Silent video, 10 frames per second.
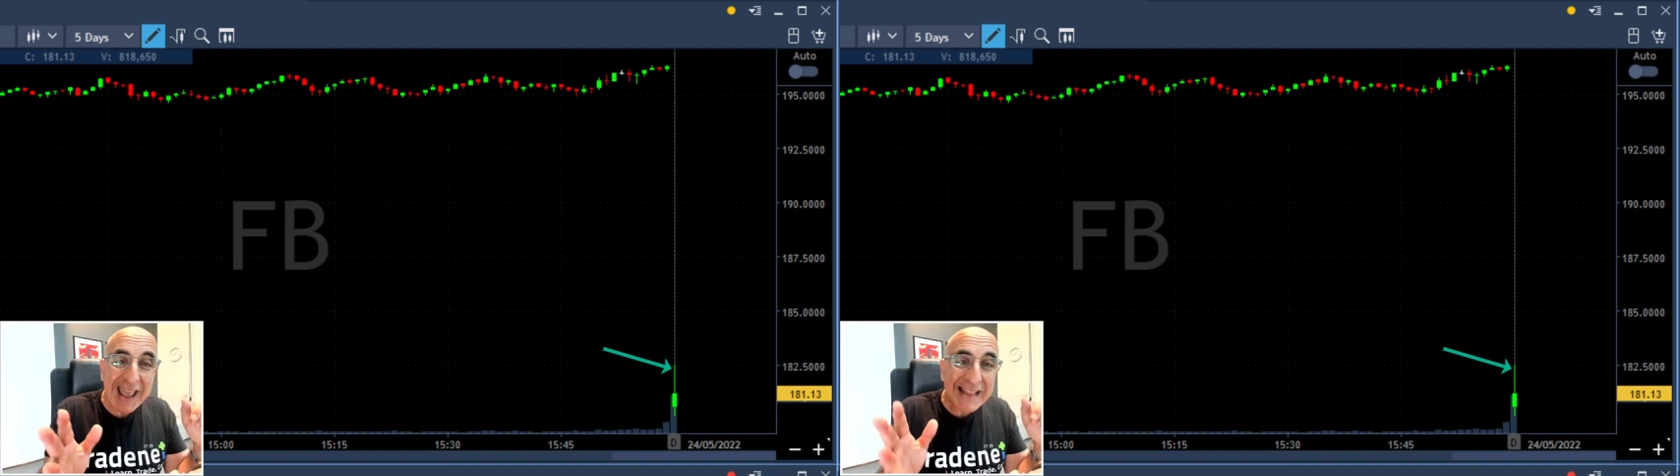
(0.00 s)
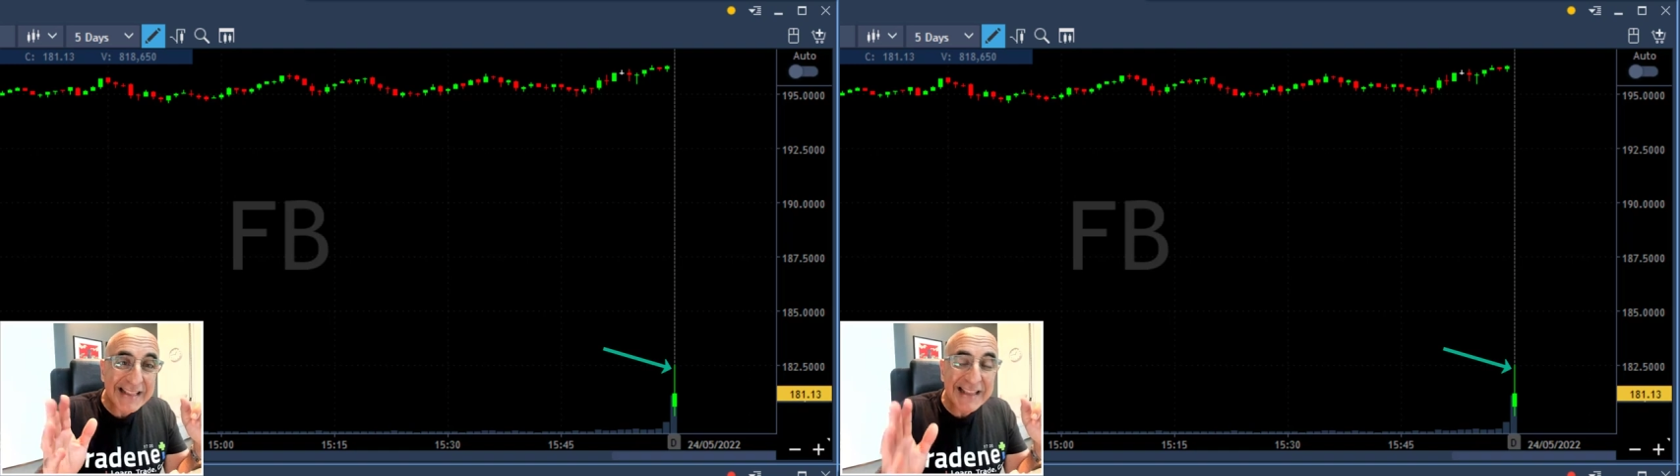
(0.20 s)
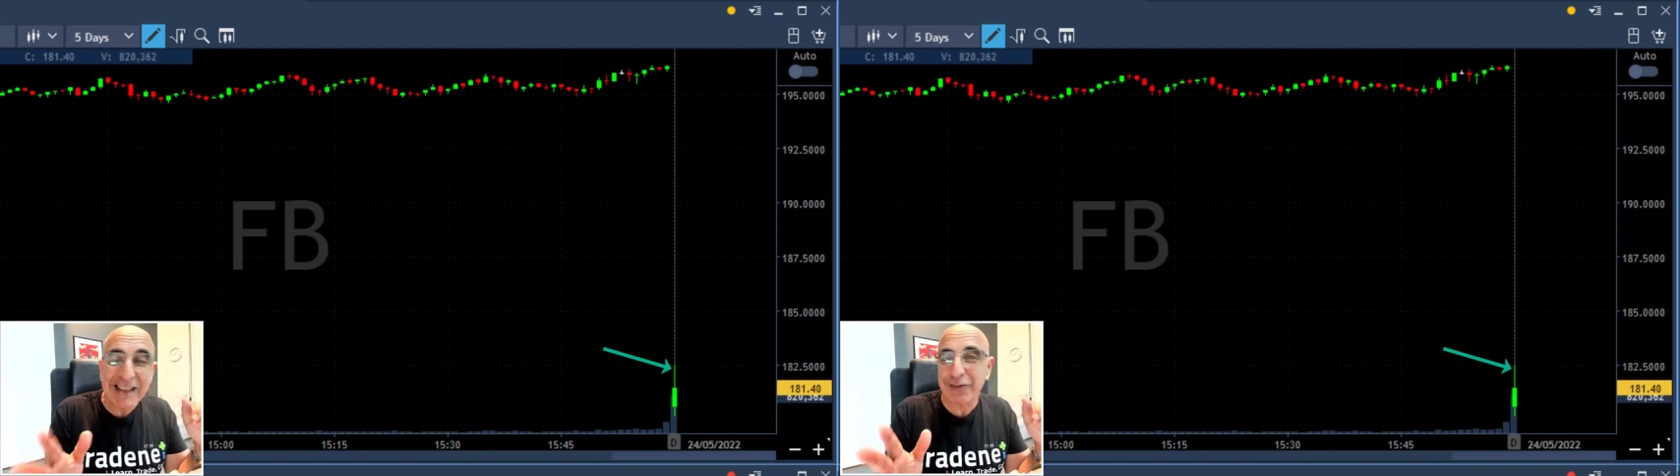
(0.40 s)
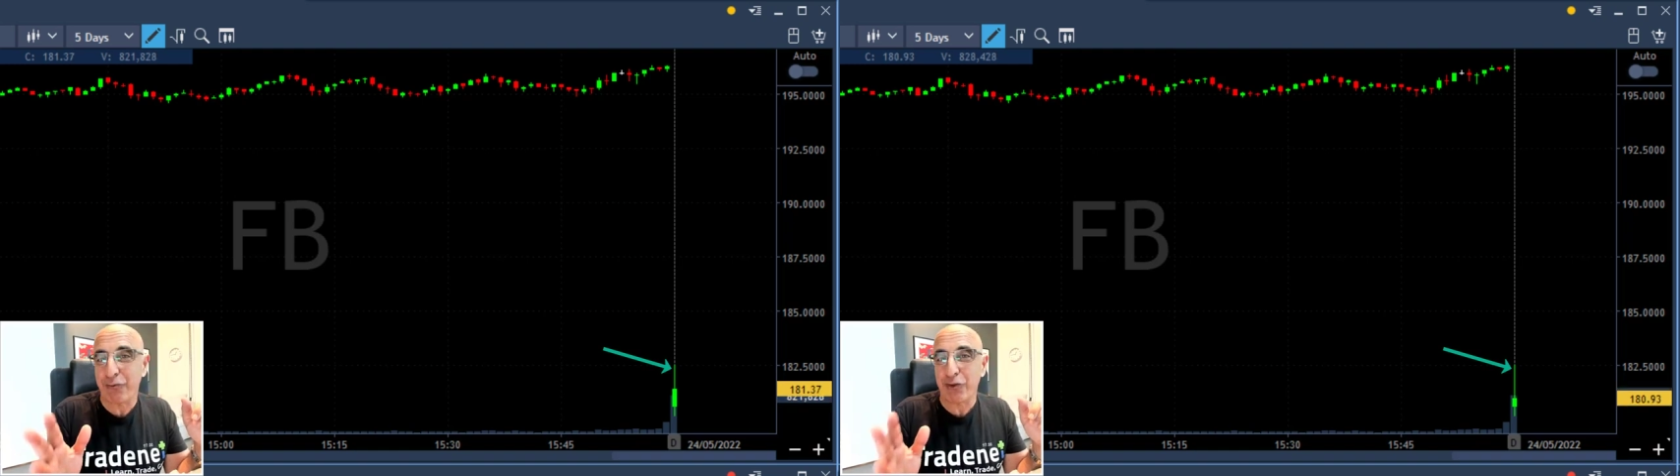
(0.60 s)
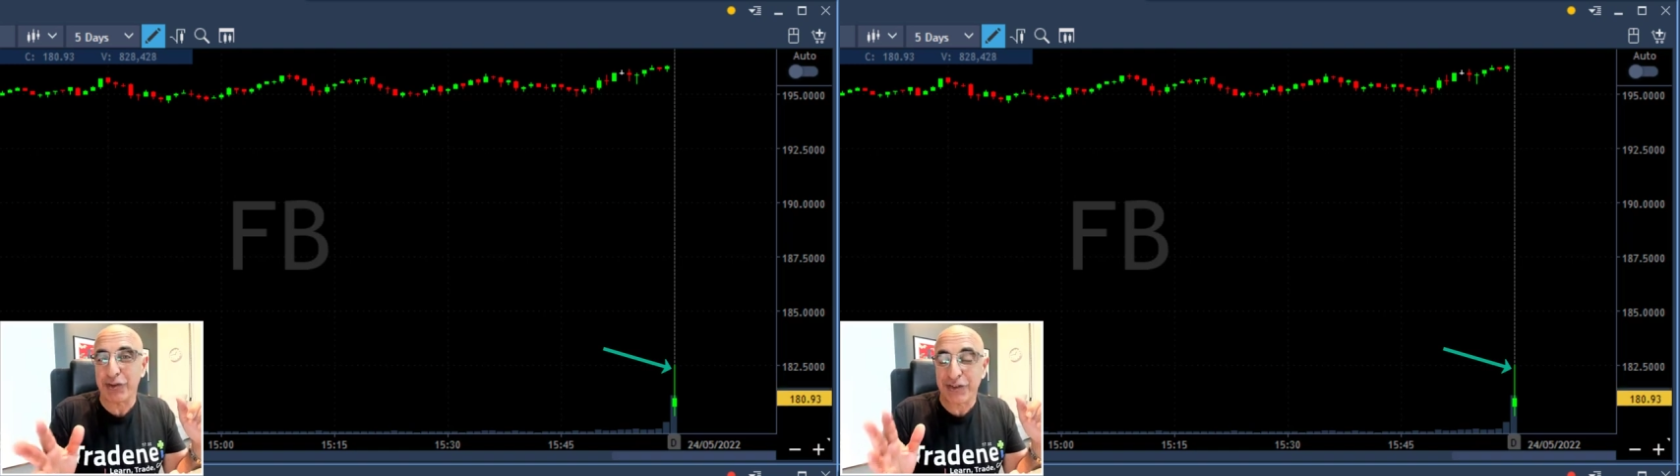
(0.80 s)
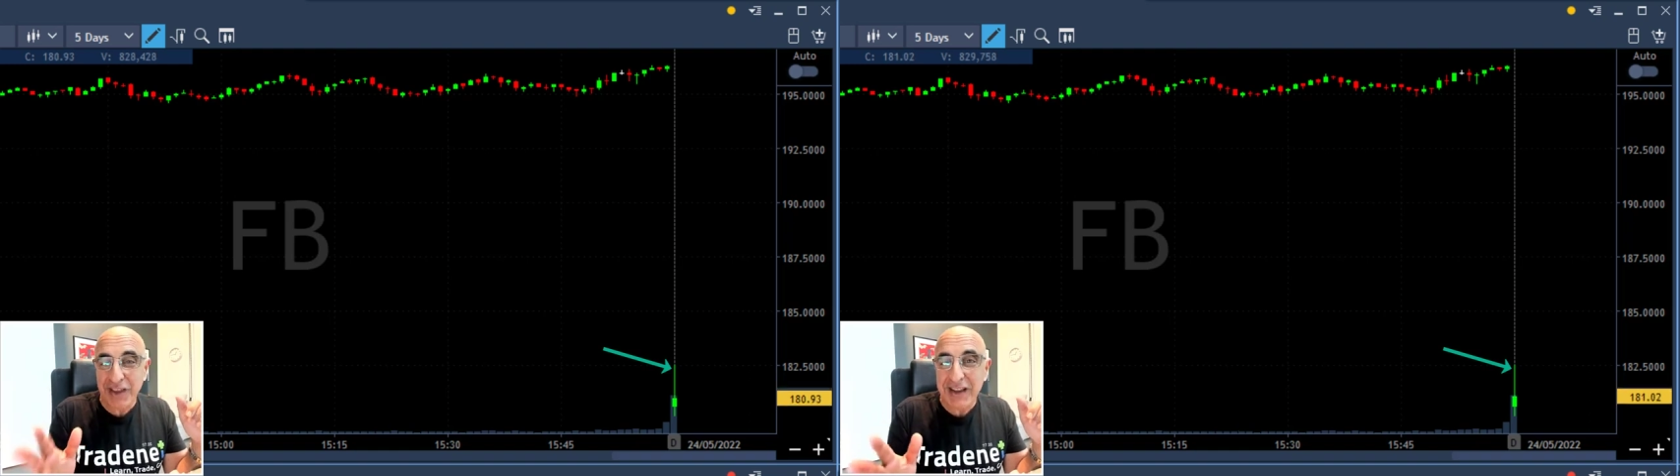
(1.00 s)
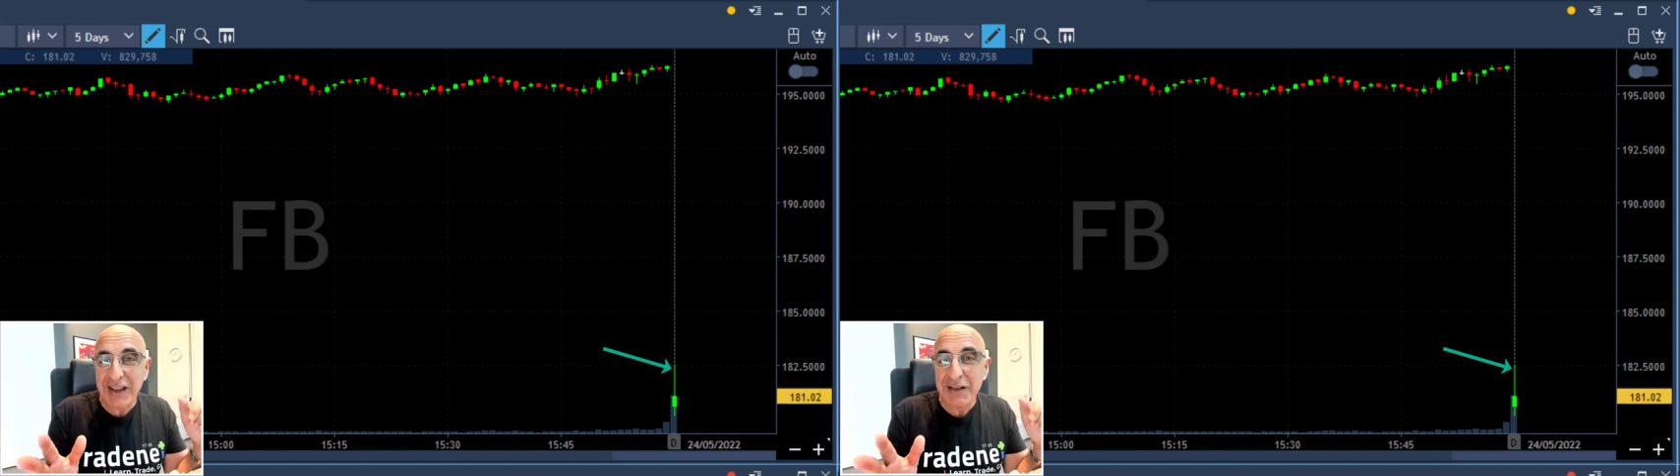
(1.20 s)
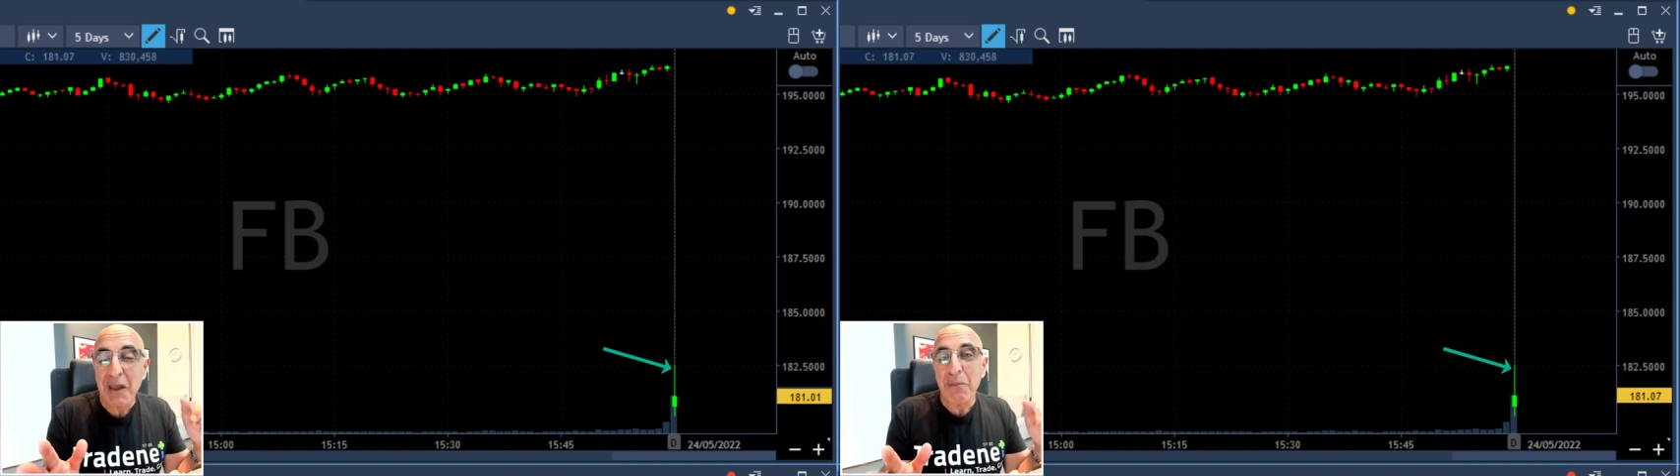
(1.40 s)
at least for the second,